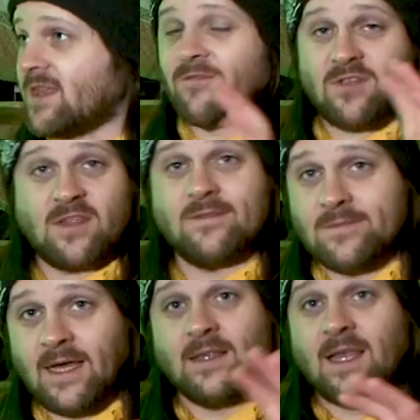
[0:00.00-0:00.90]
with
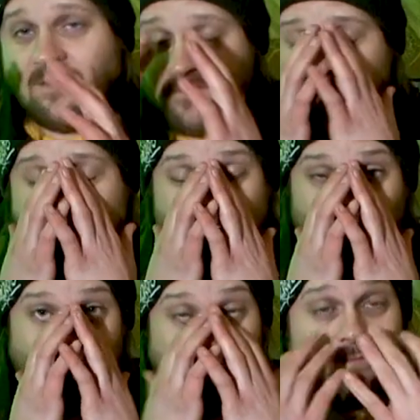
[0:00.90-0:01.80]
everything in life, there's a
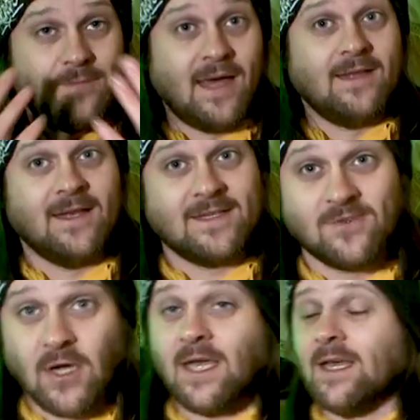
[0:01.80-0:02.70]
story behind
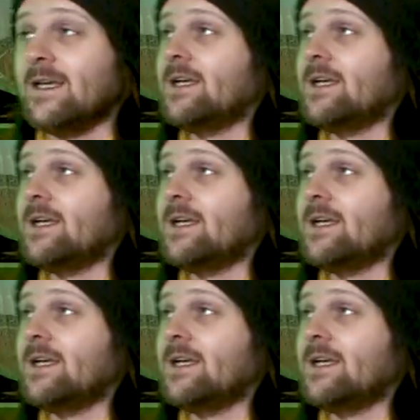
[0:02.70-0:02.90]
this, right?